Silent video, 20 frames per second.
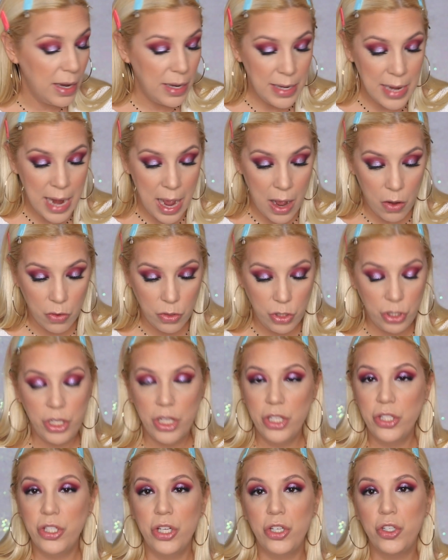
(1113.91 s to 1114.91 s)
Now,
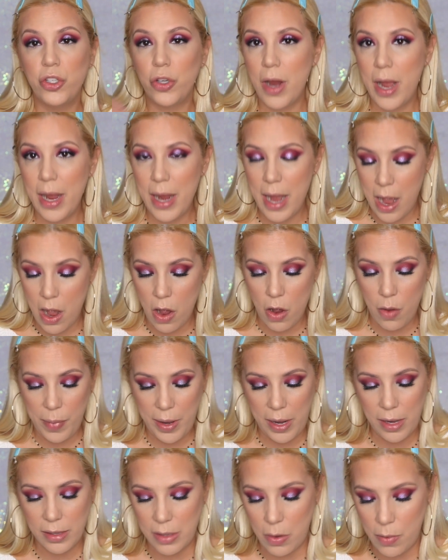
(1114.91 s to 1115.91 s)
just to try out,
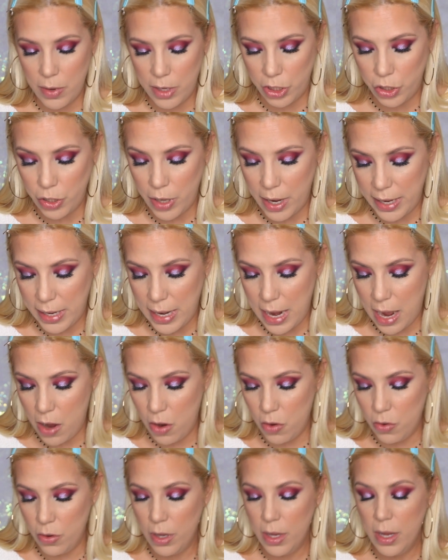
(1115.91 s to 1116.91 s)
because I want to try it
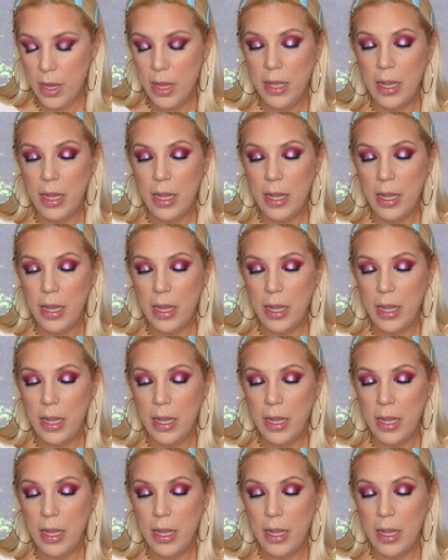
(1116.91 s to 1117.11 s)
out,